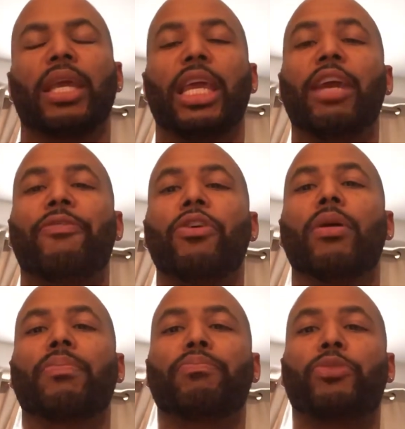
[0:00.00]
If
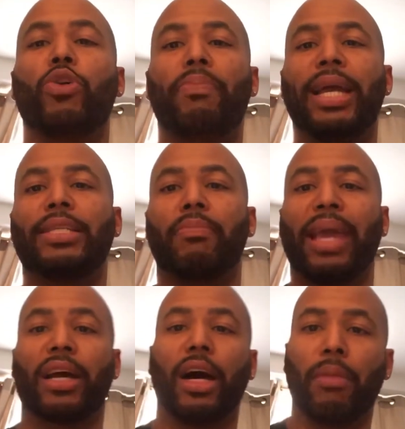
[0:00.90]
you're too busy
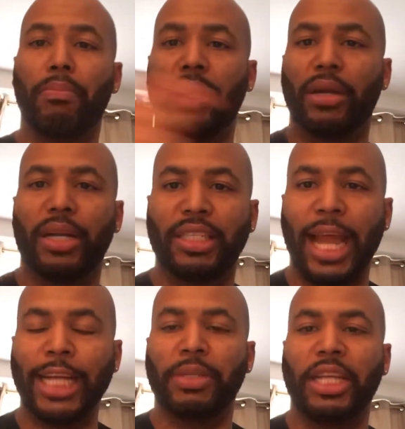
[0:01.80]
making her build an
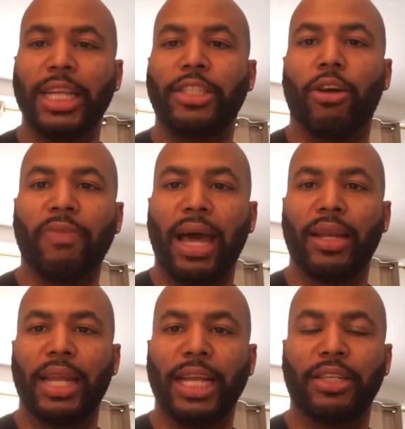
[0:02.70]
attachment, chase your
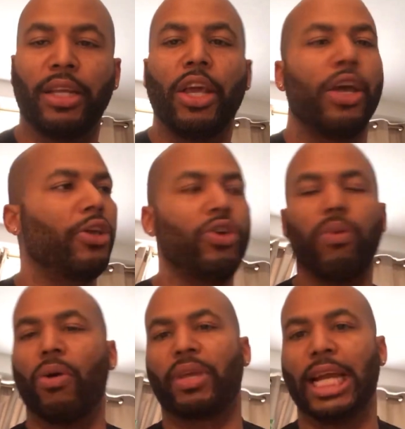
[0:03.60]
validation, you
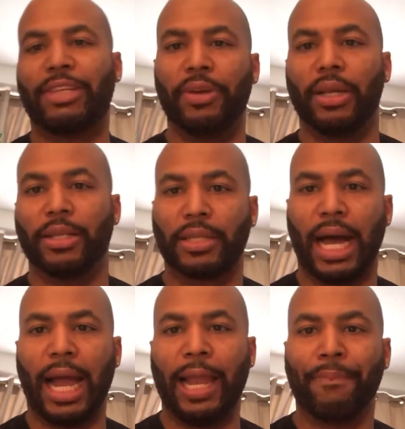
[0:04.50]
won't catch feelings. All
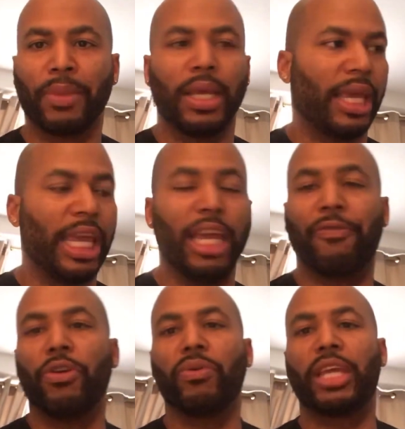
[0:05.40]
right.
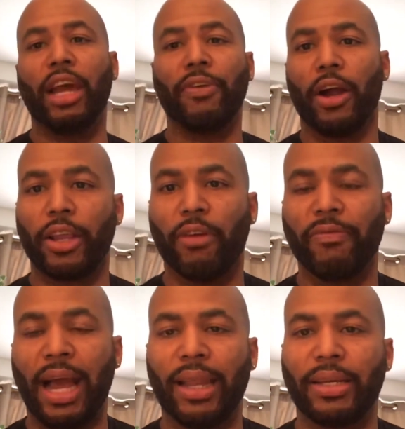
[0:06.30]
If you give her your
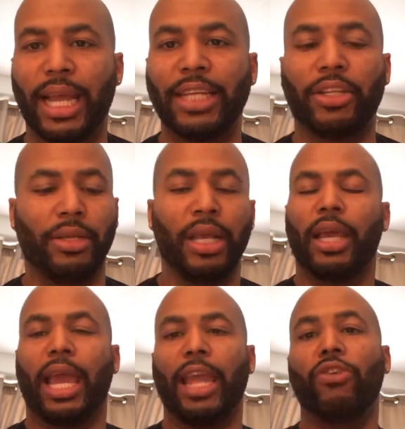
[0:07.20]
validation
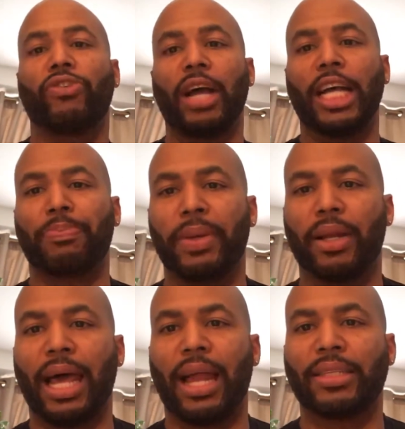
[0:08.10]
and you start spending
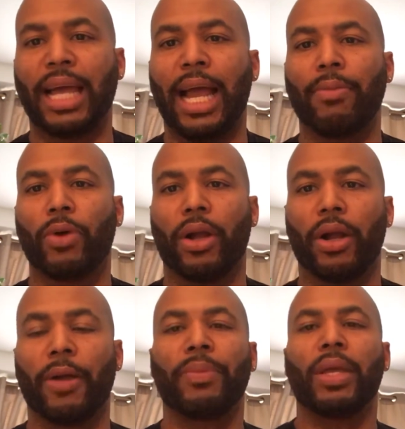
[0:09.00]
a lot of time with
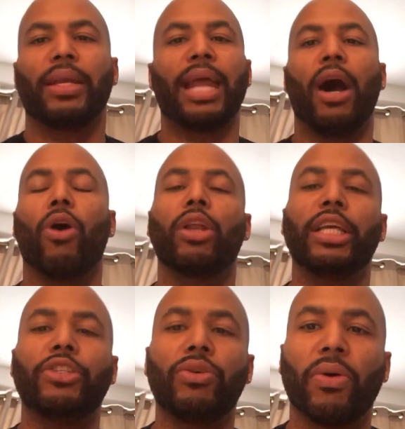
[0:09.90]
her, not only
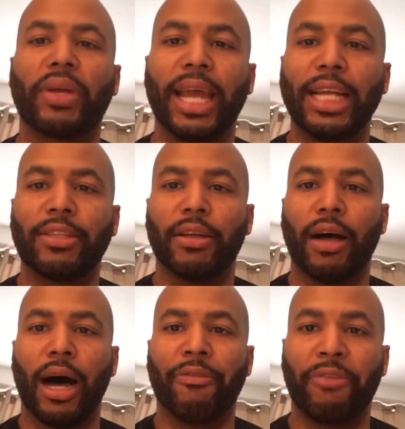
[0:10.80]
is you gonna catch
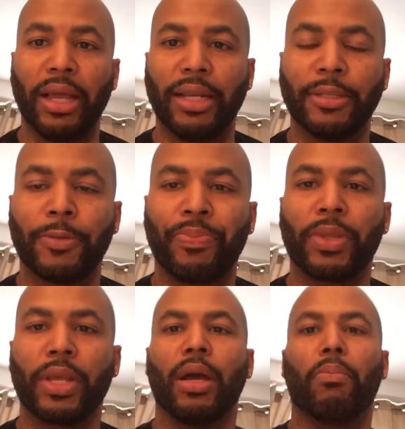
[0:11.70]
our uh, feelings,
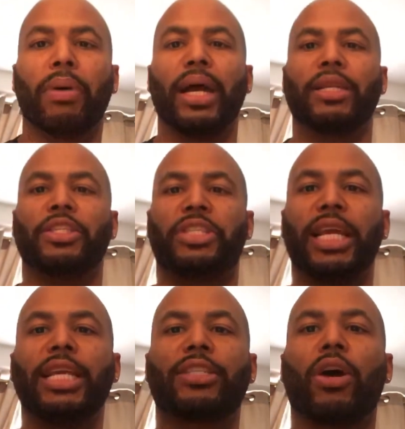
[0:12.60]
but
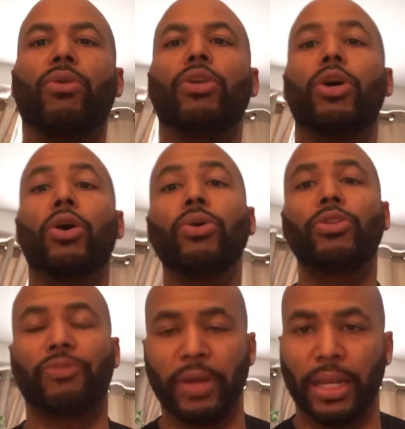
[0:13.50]
she's gonna
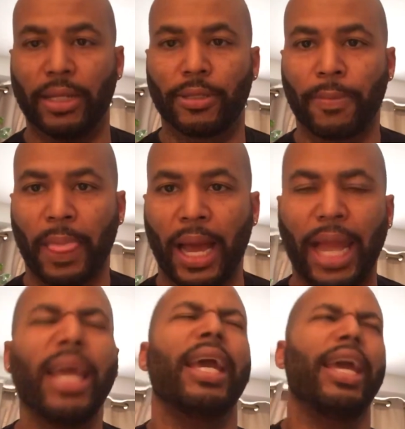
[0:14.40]
lose feelings. All
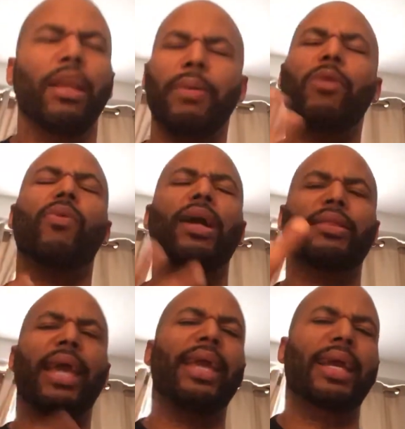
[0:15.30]
right, it'll be
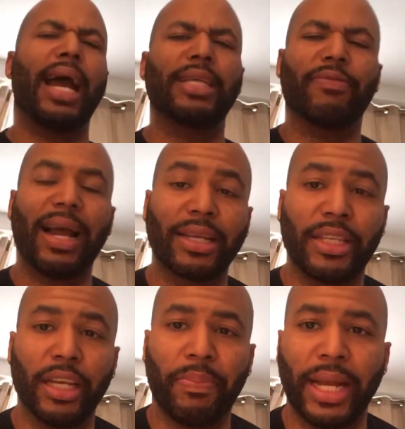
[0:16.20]
one thing, guys, if I can
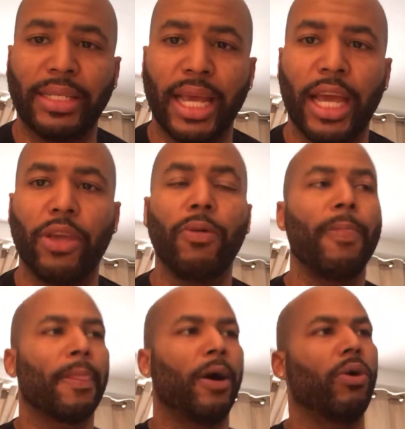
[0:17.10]
sit up here and tell you,
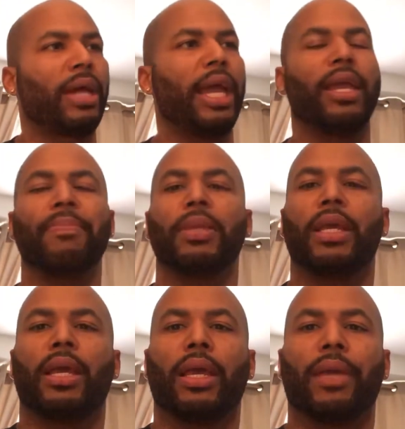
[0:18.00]
okay,
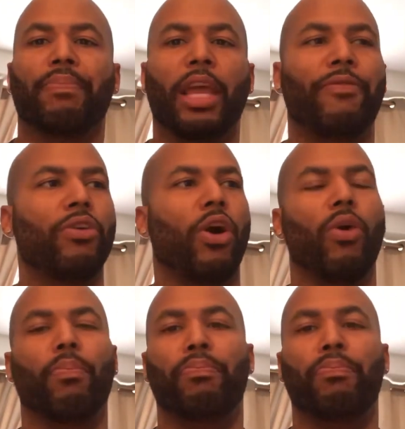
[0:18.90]
if you're gonna